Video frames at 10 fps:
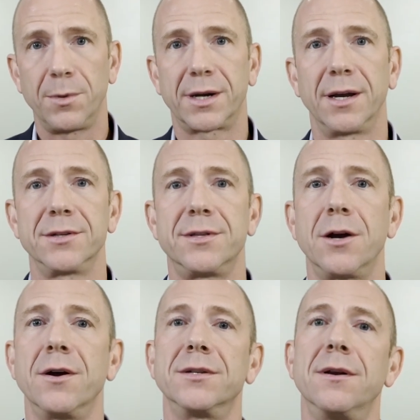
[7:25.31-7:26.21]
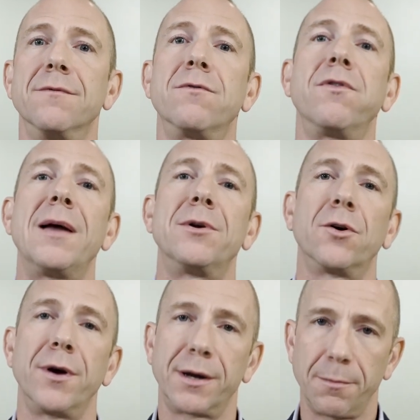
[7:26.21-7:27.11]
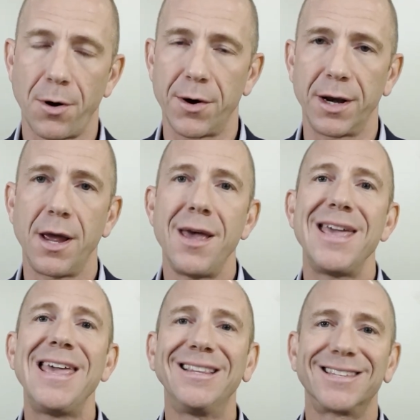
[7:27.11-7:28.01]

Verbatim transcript: because there is an inflammatory component in